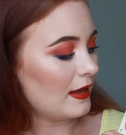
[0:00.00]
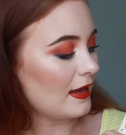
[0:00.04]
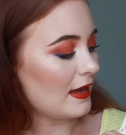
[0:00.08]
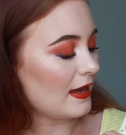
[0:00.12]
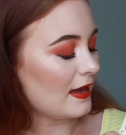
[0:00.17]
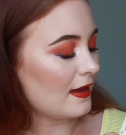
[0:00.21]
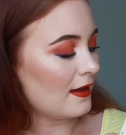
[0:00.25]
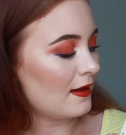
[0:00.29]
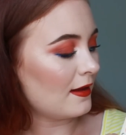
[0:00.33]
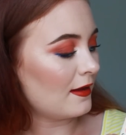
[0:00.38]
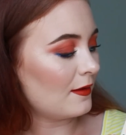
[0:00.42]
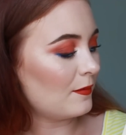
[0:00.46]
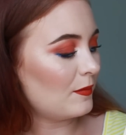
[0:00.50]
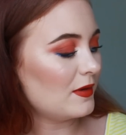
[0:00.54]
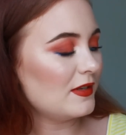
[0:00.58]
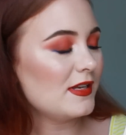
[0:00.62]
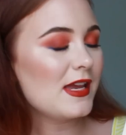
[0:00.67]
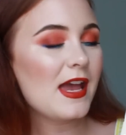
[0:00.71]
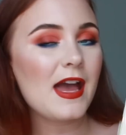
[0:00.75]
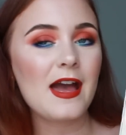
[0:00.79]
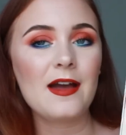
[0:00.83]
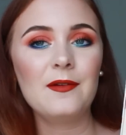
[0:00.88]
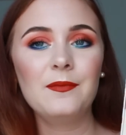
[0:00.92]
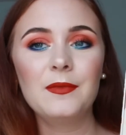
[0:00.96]
But
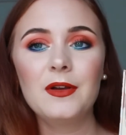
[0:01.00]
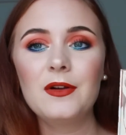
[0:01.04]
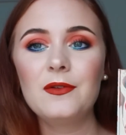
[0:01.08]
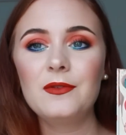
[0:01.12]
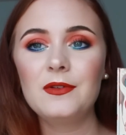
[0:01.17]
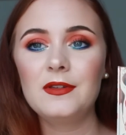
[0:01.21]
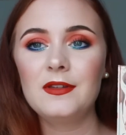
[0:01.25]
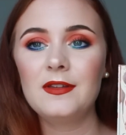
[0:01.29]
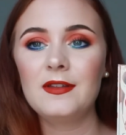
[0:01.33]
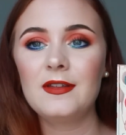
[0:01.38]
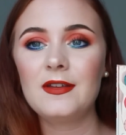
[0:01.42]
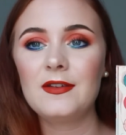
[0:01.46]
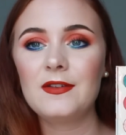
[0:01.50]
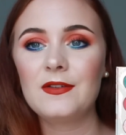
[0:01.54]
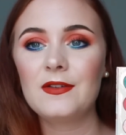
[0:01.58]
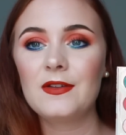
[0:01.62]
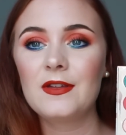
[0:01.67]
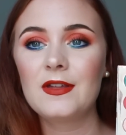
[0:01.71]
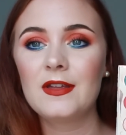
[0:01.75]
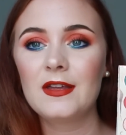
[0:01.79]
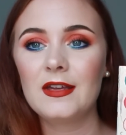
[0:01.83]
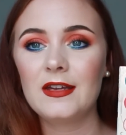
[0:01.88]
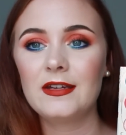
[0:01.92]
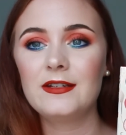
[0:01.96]
yeah, I'm going
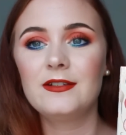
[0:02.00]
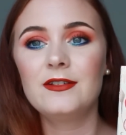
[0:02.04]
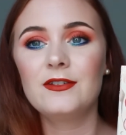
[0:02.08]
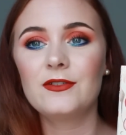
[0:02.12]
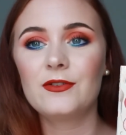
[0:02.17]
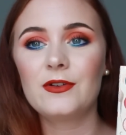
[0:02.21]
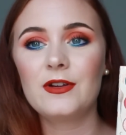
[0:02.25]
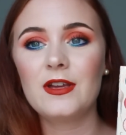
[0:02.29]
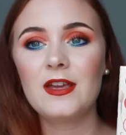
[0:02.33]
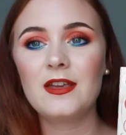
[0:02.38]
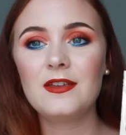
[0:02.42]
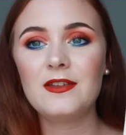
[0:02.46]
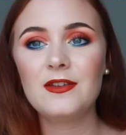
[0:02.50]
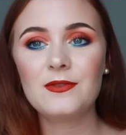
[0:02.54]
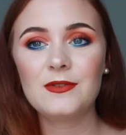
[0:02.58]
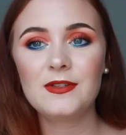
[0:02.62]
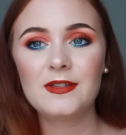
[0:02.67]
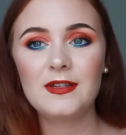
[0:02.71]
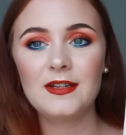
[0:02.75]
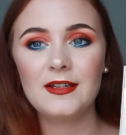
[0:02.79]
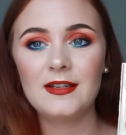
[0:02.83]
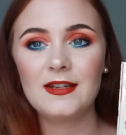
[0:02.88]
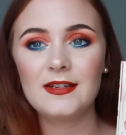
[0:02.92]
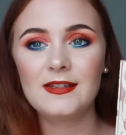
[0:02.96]
to enjoy
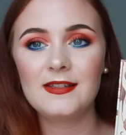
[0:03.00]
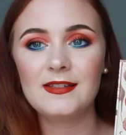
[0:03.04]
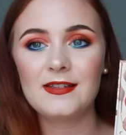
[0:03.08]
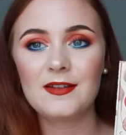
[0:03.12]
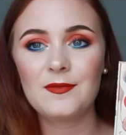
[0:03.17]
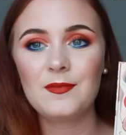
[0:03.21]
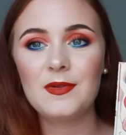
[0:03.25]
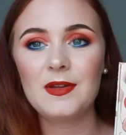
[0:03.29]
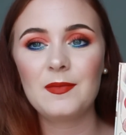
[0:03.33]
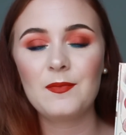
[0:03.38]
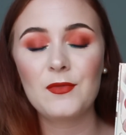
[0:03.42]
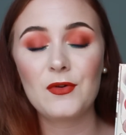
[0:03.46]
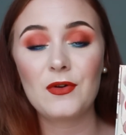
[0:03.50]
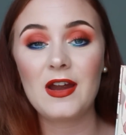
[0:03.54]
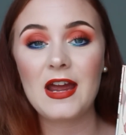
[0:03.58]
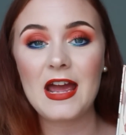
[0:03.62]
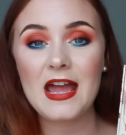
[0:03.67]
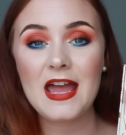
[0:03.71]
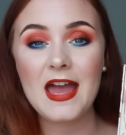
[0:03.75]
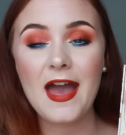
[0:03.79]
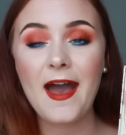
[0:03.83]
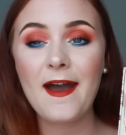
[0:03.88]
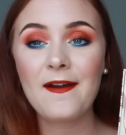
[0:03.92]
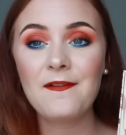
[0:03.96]
using this a bit more.
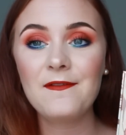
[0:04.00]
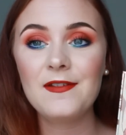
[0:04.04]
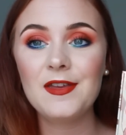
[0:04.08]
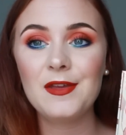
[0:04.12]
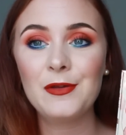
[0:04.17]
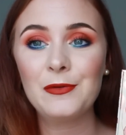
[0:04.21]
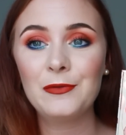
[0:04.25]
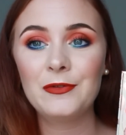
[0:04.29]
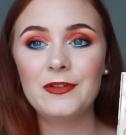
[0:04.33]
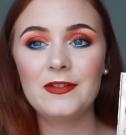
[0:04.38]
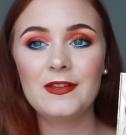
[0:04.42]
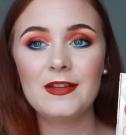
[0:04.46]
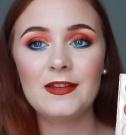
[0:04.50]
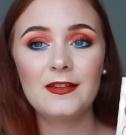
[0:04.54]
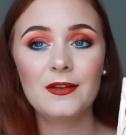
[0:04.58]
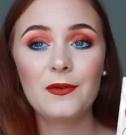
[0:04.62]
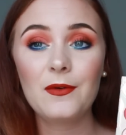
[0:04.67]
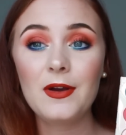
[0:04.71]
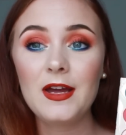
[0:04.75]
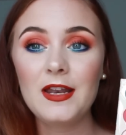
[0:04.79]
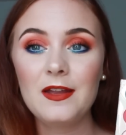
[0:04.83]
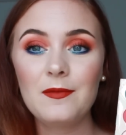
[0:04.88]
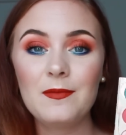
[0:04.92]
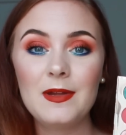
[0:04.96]
I have used this
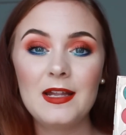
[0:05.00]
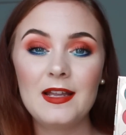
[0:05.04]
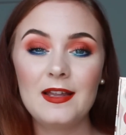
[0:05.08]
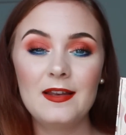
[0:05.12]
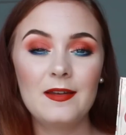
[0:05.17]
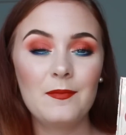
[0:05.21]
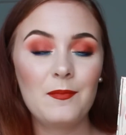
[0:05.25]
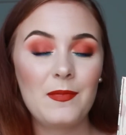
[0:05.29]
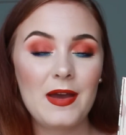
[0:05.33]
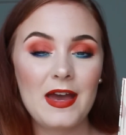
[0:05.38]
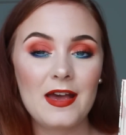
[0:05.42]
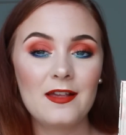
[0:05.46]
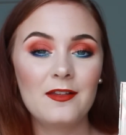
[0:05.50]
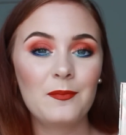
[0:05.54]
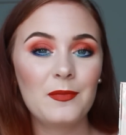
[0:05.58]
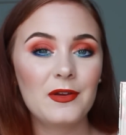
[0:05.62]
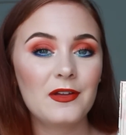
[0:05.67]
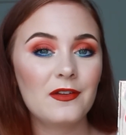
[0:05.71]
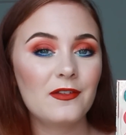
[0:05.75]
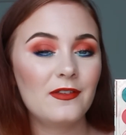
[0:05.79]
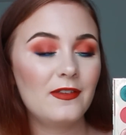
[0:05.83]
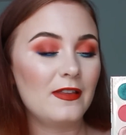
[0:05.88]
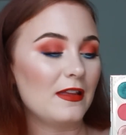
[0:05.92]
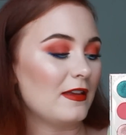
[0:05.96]
quite a bit in the past
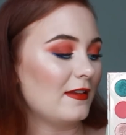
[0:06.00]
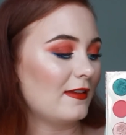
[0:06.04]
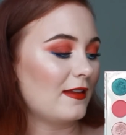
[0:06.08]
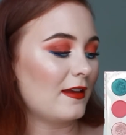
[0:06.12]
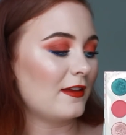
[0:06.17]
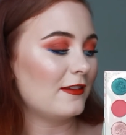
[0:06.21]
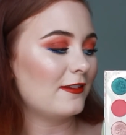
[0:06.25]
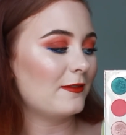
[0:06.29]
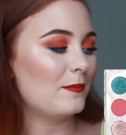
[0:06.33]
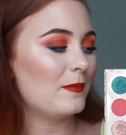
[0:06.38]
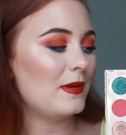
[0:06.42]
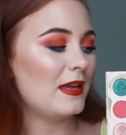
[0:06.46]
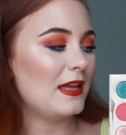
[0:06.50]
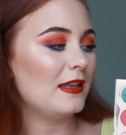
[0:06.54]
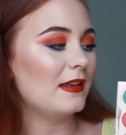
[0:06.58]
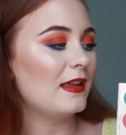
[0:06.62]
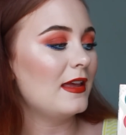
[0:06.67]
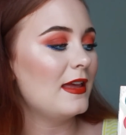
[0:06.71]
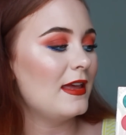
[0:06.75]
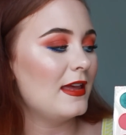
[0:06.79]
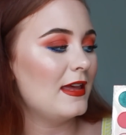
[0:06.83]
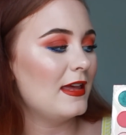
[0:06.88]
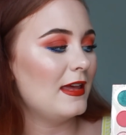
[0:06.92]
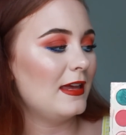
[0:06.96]
because this has
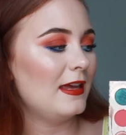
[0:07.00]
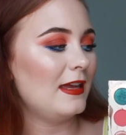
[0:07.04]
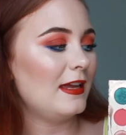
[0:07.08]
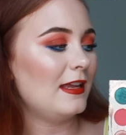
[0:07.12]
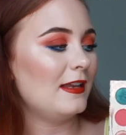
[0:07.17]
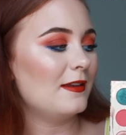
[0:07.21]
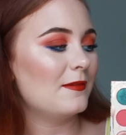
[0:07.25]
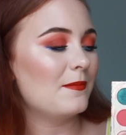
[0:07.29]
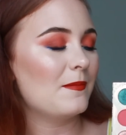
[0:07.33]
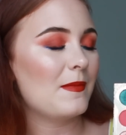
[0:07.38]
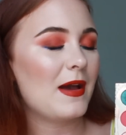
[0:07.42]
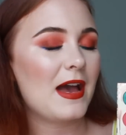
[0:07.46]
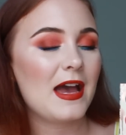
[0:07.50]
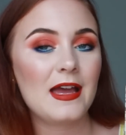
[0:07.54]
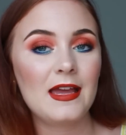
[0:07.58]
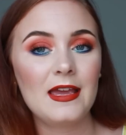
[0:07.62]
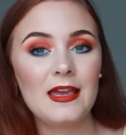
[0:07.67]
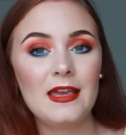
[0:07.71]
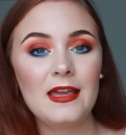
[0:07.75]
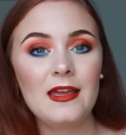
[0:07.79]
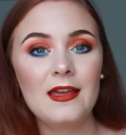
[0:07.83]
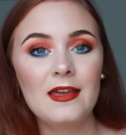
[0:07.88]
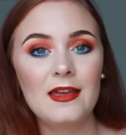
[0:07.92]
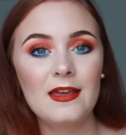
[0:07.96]
been in
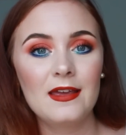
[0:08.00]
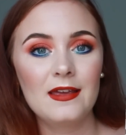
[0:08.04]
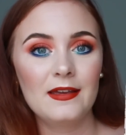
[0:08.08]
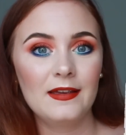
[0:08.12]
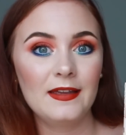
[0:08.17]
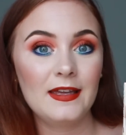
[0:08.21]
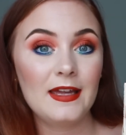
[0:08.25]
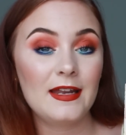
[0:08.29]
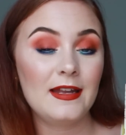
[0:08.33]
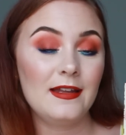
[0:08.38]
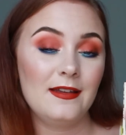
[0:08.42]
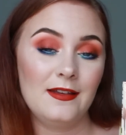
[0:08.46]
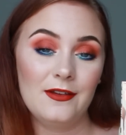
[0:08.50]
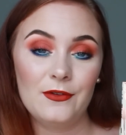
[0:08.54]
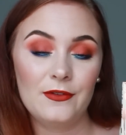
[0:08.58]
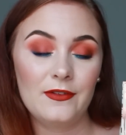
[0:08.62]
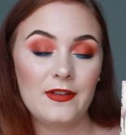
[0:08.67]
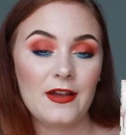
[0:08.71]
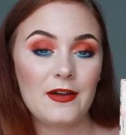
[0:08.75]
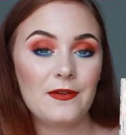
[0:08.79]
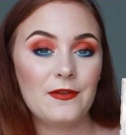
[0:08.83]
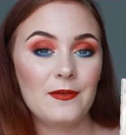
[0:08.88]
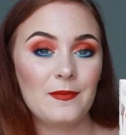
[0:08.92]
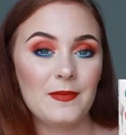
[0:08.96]
my getting
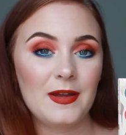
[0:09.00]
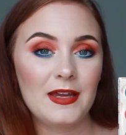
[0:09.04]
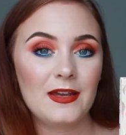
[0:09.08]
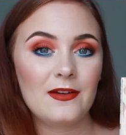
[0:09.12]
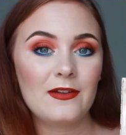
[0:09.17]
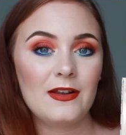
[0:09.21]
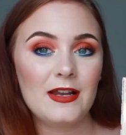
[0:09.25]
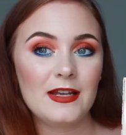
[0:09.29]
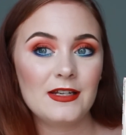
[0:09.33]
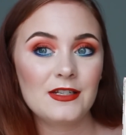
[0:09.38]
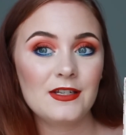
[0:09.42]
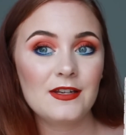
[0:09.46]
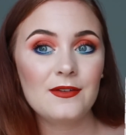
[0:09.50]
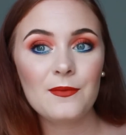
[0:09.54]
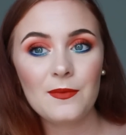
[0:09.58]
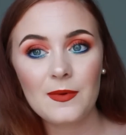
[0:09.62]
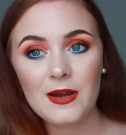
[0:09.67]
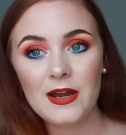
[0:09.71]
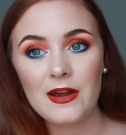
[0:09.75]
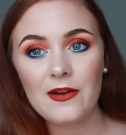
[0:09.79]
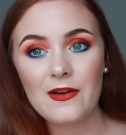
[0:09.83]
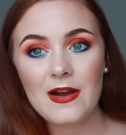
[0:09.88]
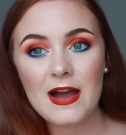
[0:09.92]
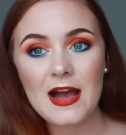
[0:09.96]
use out of my collection,
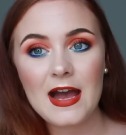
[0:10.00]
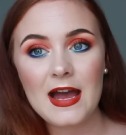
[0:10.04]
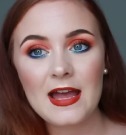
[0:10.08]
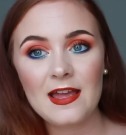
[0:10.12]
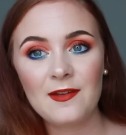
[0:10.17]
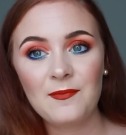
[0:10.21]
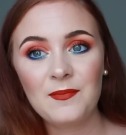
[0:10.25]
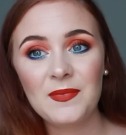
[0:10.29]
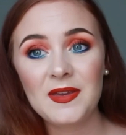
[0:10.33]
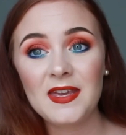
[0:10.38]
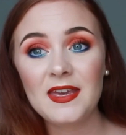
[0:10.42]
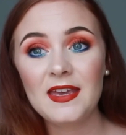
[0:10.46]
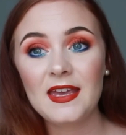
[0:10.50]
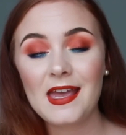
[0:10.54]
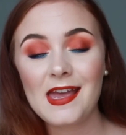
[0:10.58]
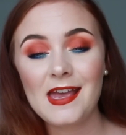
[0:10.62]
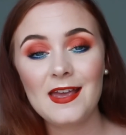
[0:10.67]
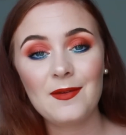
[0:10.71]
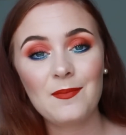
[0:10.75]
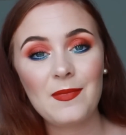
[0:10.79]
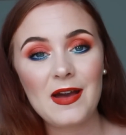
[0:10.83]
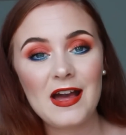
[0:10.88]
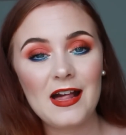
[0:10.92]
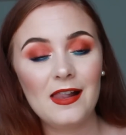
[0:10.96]
where I pick
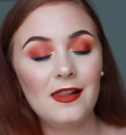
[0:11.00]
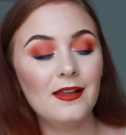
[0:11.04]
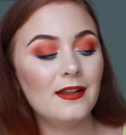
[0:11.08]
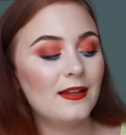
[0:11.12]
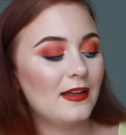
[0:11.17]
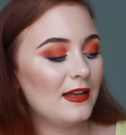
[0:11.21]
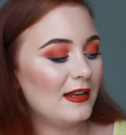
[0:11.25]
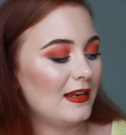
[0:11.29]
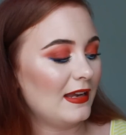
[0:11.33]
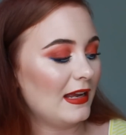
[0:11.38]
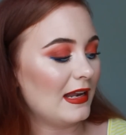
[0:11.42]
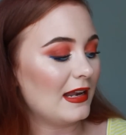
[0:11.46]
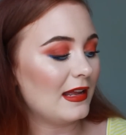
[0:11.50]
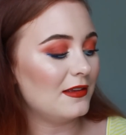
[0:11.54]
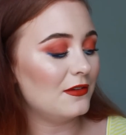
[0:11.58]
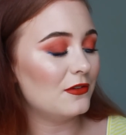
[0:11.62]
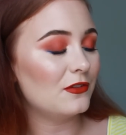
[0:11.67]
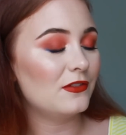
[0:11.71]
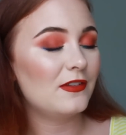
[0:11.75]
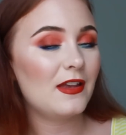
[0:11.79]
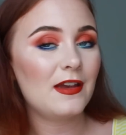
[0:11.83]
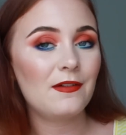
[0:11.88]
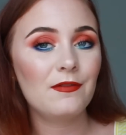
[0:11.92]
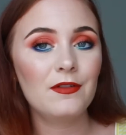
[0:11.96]
a palette and then I
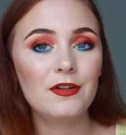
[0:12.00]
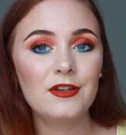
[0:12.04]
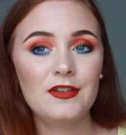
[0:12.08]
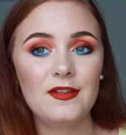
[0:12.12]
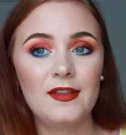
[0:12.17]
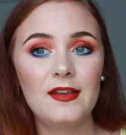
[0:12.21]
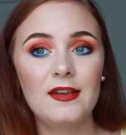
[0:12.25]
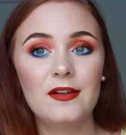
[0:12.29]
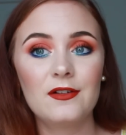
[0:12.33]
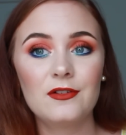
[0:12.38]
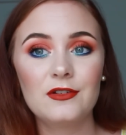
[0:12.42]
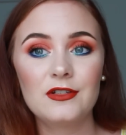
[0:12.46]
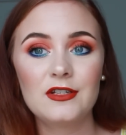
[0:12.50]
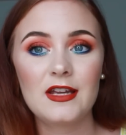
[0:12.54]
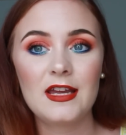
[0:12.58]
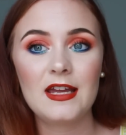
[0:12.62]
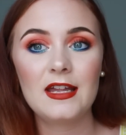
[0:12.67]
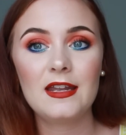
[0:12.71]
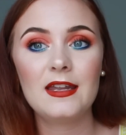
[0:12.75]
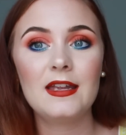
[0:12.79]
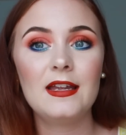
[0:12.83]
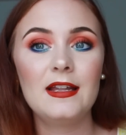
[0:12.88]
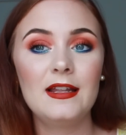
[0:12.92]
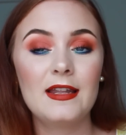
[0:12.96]
use every single
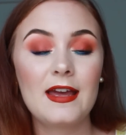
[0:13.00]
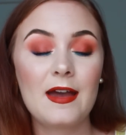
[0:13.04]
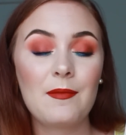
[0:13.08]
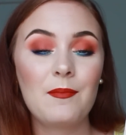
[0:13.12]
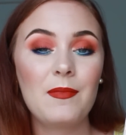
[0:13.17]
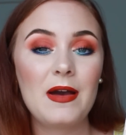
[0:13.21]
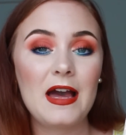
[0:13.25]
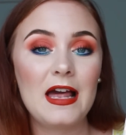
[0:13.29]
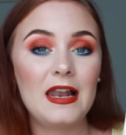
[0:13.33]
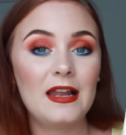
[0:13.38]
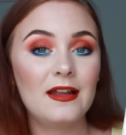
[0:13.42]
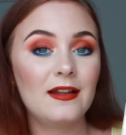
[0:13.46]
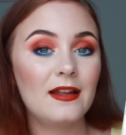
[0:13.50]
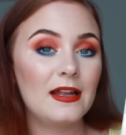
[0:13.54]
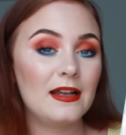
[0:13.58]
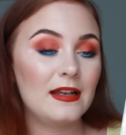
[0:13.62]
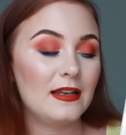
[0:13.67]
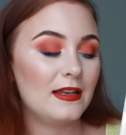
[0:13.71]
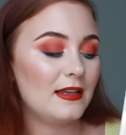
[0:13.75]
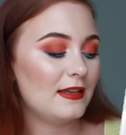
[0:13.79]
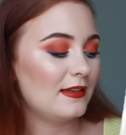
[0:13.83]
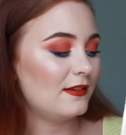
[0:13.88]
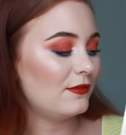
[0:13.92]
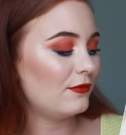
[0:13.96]
shade in that palette
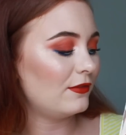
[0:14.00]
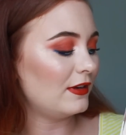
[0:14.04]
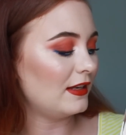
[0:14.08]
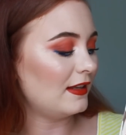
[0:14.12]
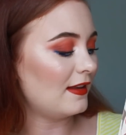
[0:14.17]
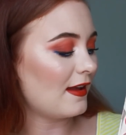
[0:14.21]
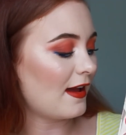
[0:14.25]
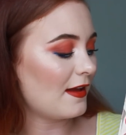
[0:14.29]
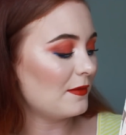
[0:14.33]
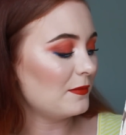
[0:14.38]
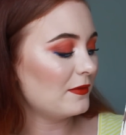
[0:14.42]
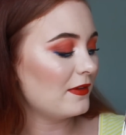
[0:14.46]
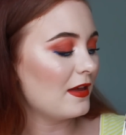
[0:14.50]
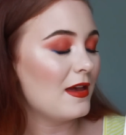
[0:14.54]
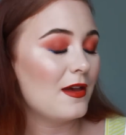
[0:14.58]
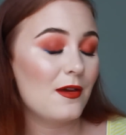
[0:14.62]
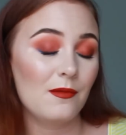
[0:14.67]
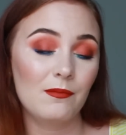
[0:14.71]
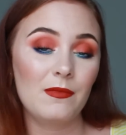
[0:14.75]
at least 3 times.